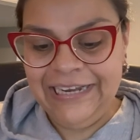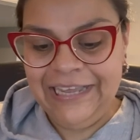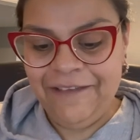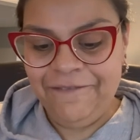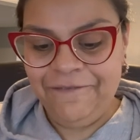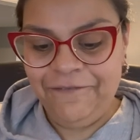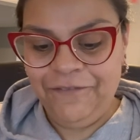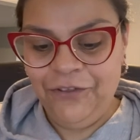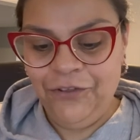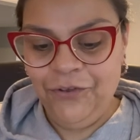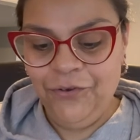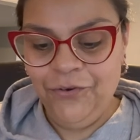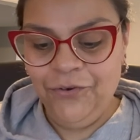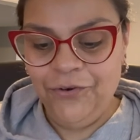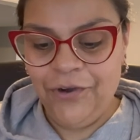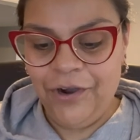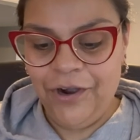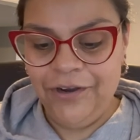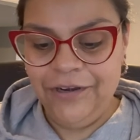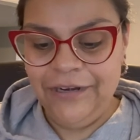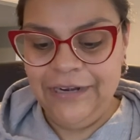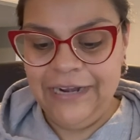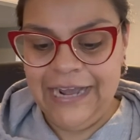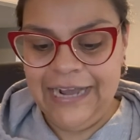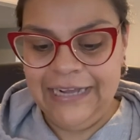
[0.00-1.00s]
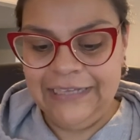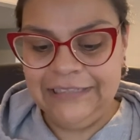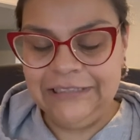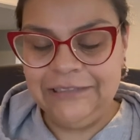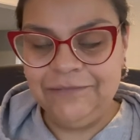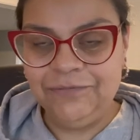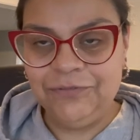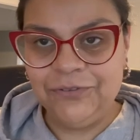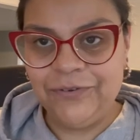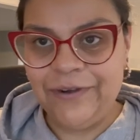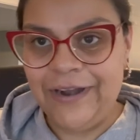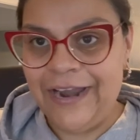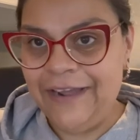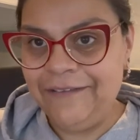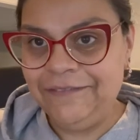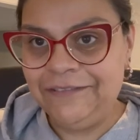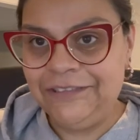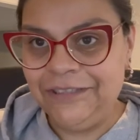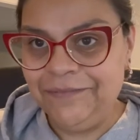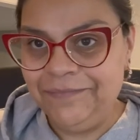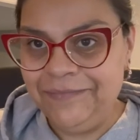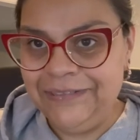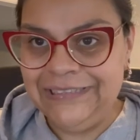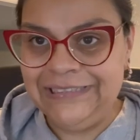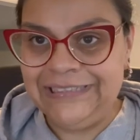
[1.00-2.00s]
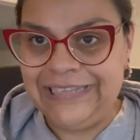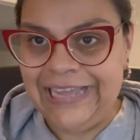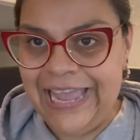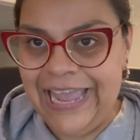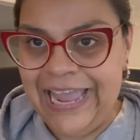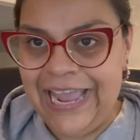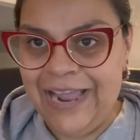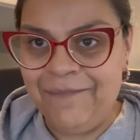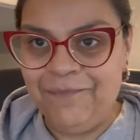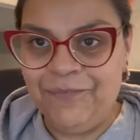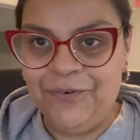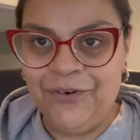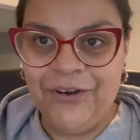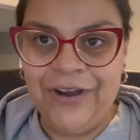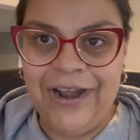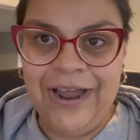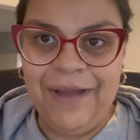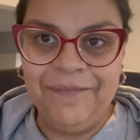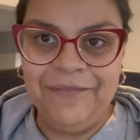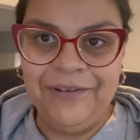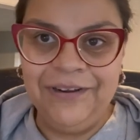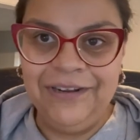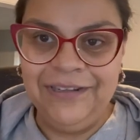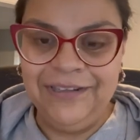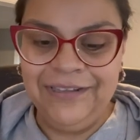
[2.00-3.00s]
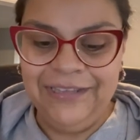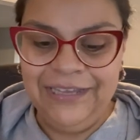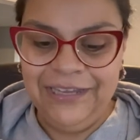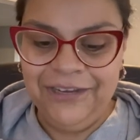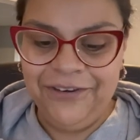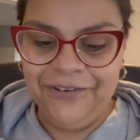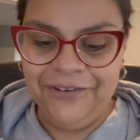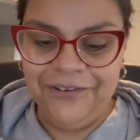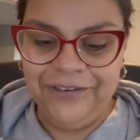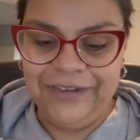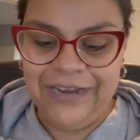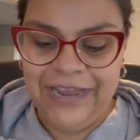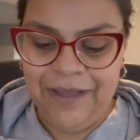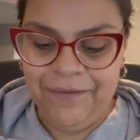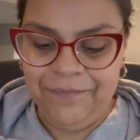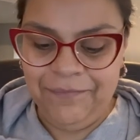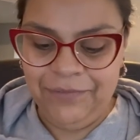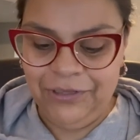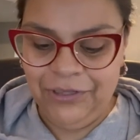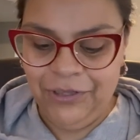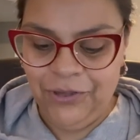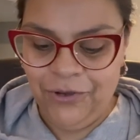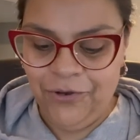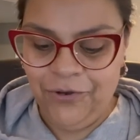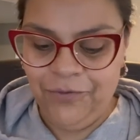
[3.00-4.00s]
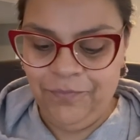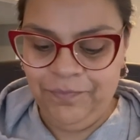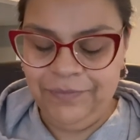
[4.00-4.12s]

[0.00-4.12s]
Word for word: if you are not subscribed to Miss Amber, I'm going to link her down below.